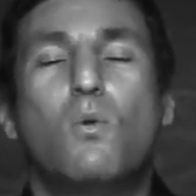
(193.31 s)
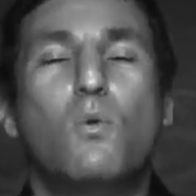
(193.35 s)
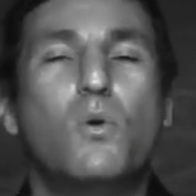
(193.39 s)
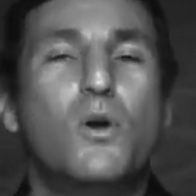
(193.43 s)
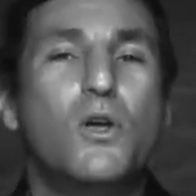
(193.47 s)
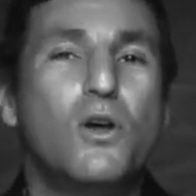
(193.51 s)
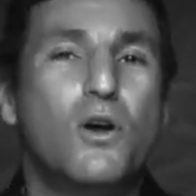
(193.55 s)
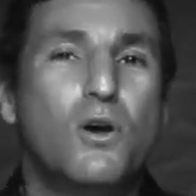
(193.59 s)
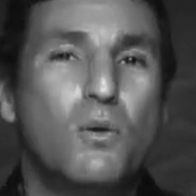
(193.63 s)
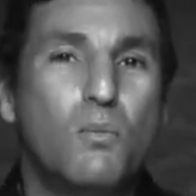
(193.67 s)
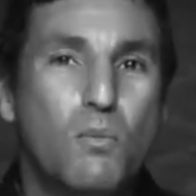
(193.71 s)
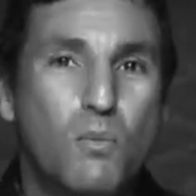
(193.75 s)

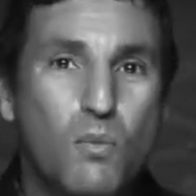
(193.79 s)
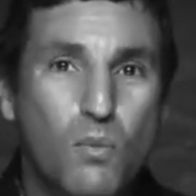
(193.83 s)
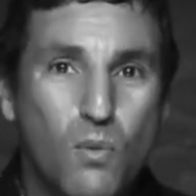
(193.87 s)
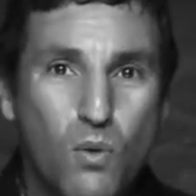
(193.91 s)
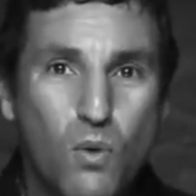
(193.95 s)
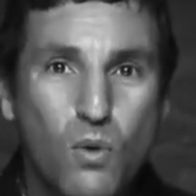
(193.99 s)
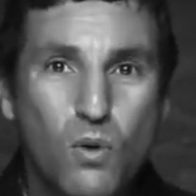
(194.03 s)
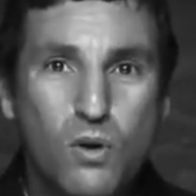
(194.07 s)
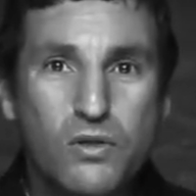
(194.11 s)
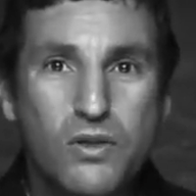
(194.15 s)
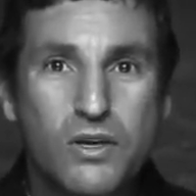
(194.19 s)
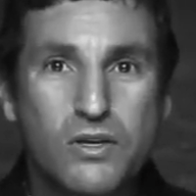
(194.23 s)
We are
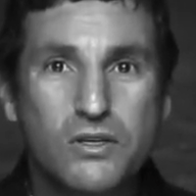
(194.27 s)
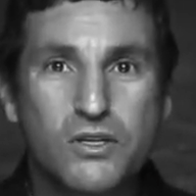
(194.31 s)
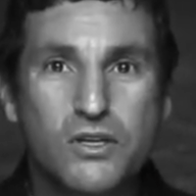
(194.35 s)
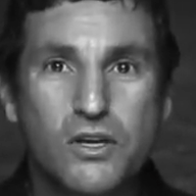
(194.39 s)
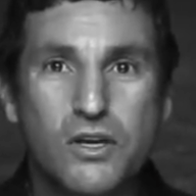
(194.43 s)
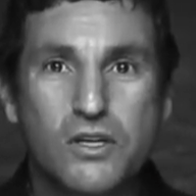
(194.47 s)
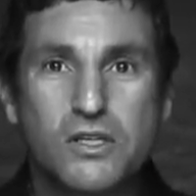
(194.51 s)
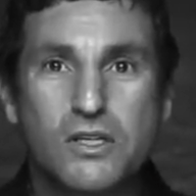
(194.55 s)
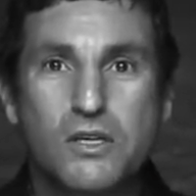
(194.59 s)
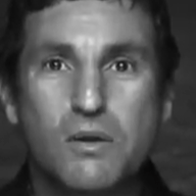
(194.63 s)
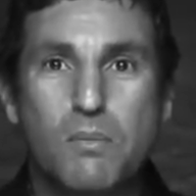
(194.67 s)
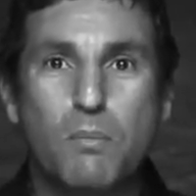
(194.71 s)
more than
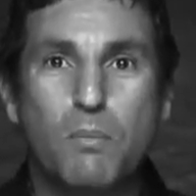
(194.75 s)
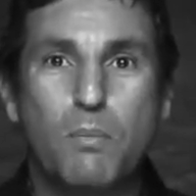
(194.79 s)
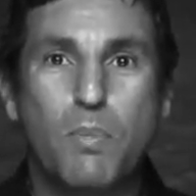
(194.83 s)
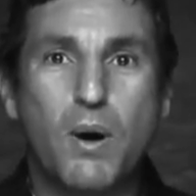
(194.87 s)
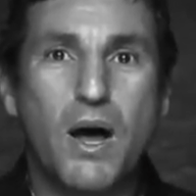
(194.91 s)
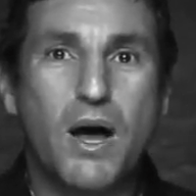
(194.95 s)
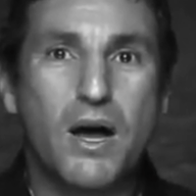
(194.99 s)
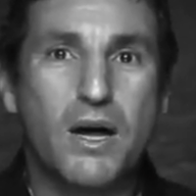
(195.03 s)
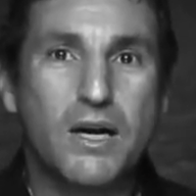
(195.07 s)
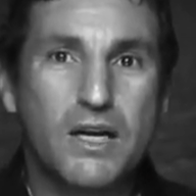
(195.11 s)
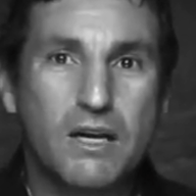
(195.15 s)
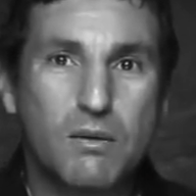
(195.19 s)
just a
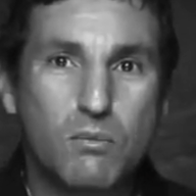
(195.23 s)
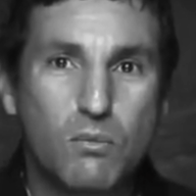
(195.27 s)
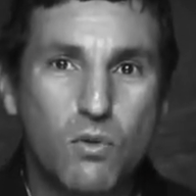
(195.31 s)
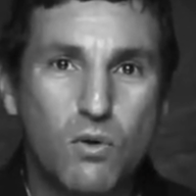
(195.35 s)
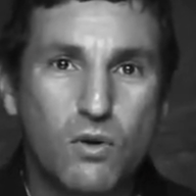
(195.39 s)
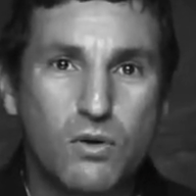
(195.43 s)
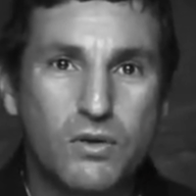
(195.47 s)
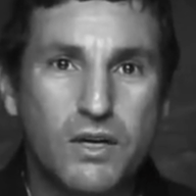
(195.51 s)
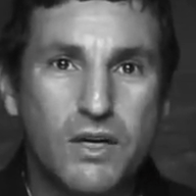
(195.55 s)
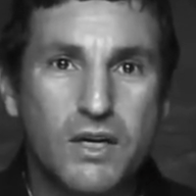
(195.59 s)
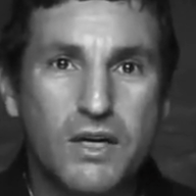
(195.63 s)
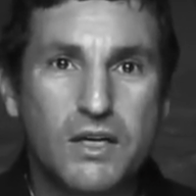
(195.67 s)
body,
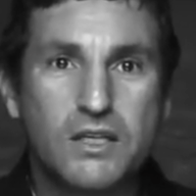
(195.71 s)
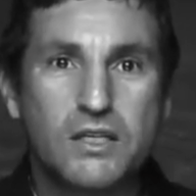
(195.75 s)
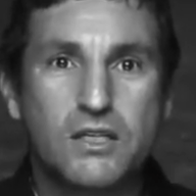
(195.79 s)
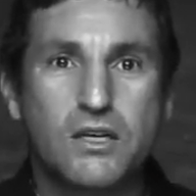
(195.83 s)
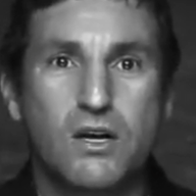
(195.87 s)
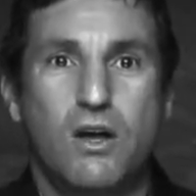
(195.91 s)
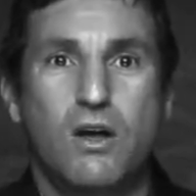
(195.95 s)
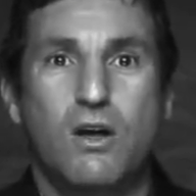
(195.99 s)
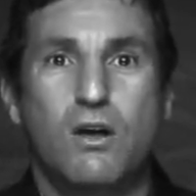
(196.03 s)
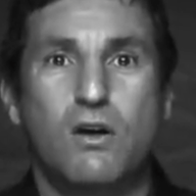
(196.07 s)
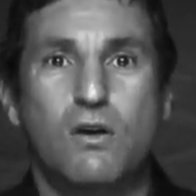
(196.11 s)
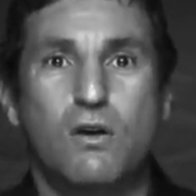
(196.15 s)
more than a
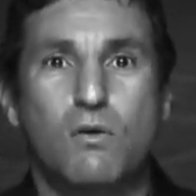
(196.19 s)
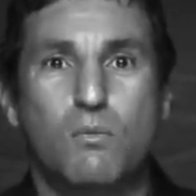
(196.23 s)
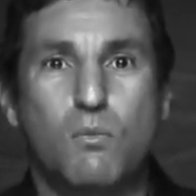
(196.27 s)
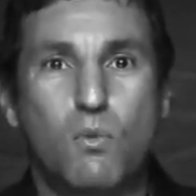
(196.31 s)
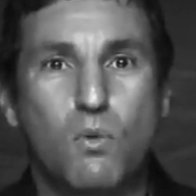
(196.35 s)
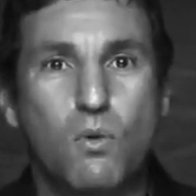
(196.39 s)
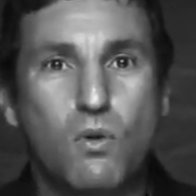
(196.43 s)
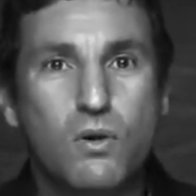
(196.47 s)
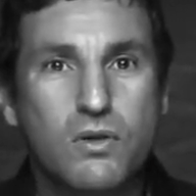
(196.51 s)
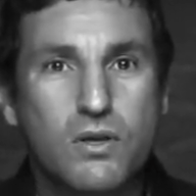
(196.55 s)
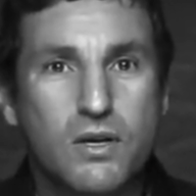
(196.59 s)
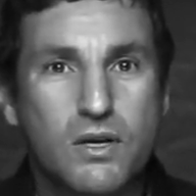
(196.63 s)
tongue,
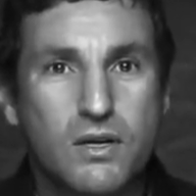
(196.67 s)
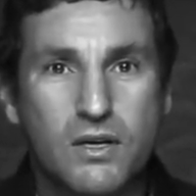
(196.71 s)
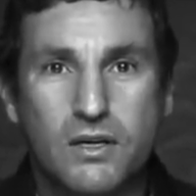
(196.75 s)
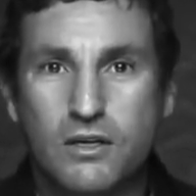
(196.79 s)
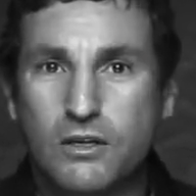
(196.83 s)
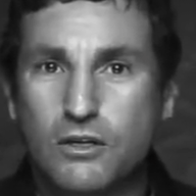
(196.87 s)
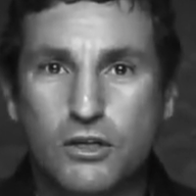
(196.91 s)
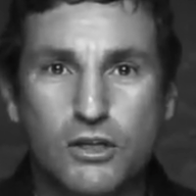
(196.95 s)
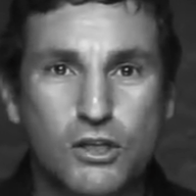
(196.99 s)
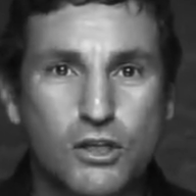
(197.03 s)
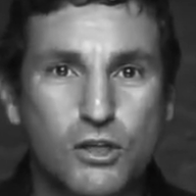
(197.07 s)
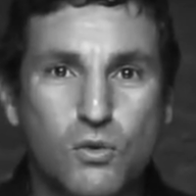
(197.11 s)
more than
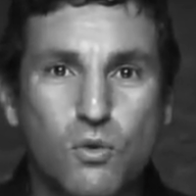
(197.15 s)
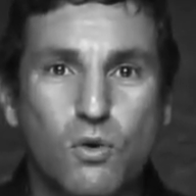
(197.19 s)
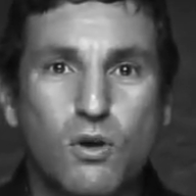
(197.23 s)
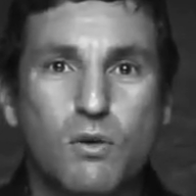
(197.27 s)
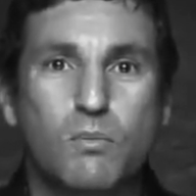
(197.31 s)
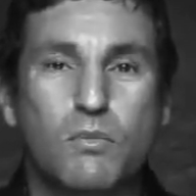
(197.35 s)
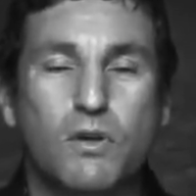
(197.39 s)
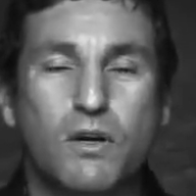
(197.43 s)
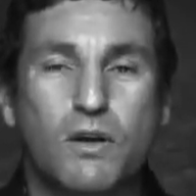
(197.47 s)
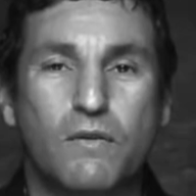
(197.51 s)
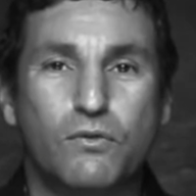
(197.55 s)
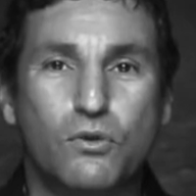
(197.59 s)
an
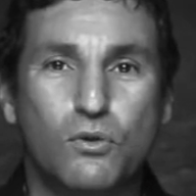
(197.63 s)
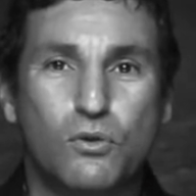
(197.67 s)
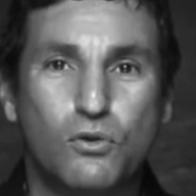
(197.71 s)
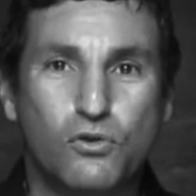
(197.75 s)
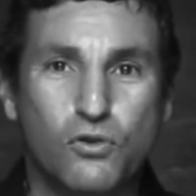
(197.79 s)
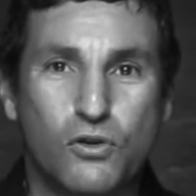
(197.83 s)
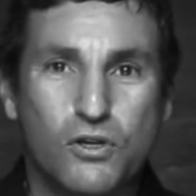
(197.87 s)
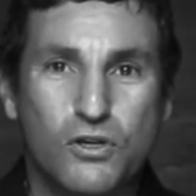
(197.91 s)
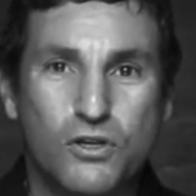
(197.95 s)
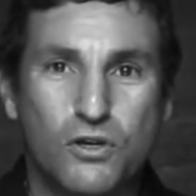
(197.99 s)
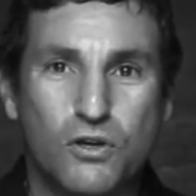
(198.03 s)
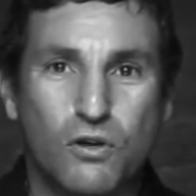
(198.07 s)
assortment of
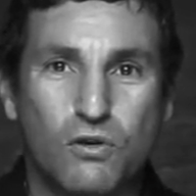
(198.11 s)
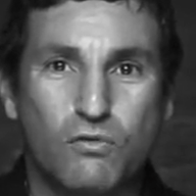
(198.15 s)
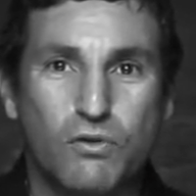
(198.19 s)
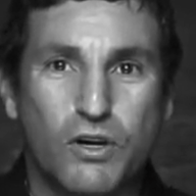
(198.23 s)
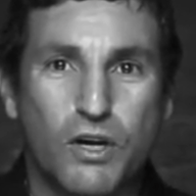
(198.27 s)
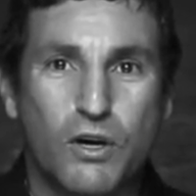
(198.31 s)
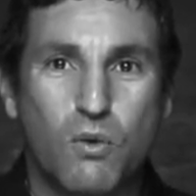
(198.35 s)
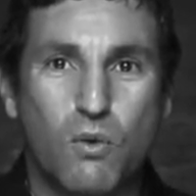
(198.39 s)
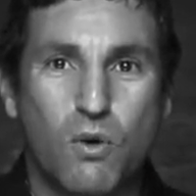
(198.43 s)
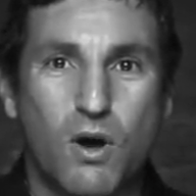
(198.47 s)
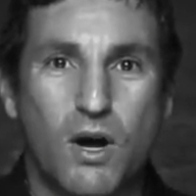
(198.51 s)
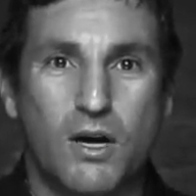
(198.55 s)
nutritional
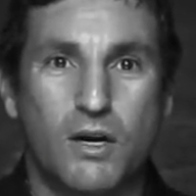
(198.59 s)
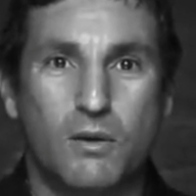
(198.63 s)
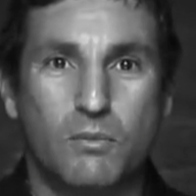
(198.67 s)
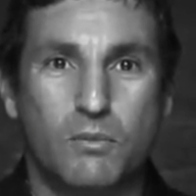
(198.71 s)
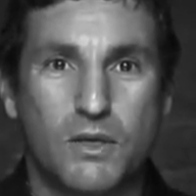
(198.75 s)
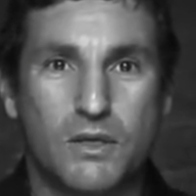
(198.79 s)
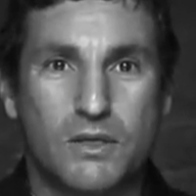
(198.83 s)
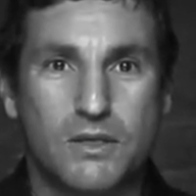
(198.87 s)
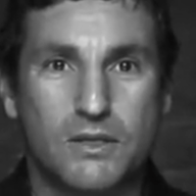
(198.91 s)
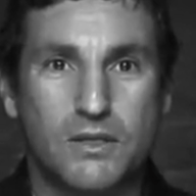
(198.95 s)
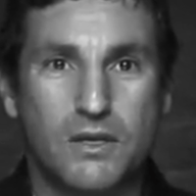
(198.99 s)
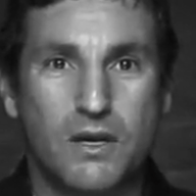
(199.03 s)

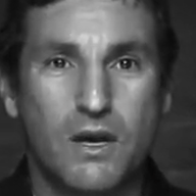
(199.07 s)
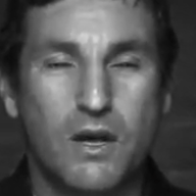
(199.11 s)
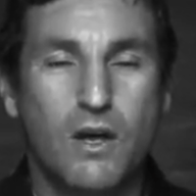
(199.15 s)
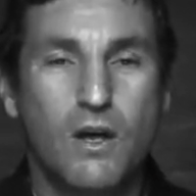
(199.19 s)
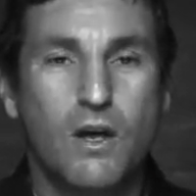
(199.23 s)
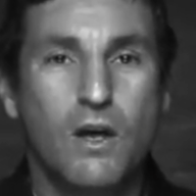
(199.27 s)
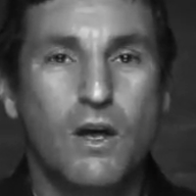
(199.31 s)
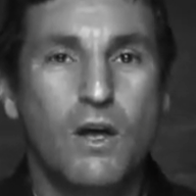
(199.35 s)
requirements.